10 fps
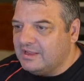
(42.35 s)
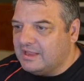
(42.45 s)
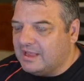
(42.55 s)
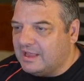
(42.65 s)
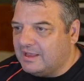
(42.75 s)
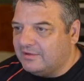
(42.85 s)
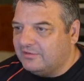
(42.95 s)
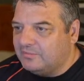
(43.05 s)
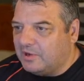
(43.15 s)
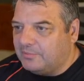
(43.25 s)
This
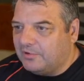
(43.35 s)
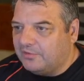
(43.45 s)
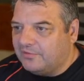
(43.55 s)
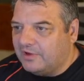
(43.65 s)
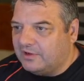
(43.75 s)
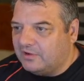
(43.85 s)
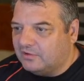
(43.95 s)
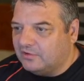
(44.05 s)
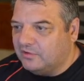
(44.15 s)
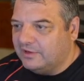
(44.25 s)
is my portfolio on
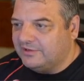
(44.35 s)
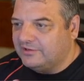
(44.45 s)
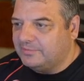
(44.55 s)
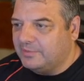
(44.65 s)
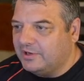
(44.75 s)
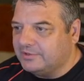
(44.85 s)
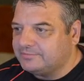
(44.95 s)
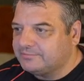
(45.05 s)
CoinSpot.